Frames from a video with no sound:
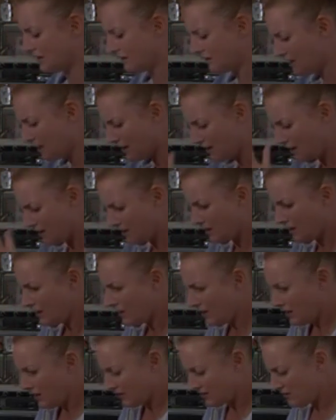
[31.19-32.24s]
I've
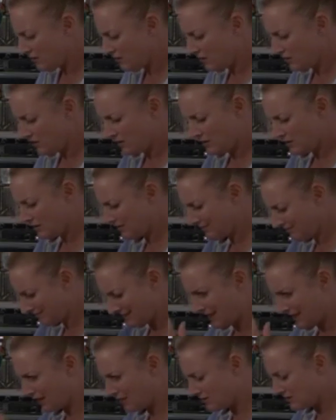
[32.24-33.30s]
still got loads of
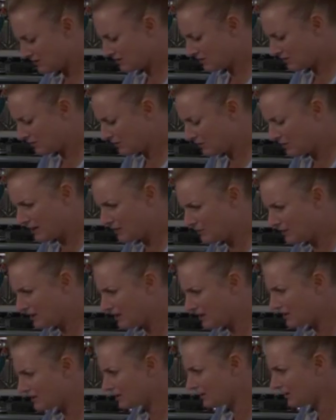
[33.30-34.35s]
council stuff coming at my
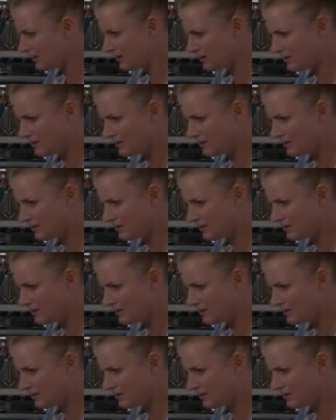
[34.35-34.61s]
ears.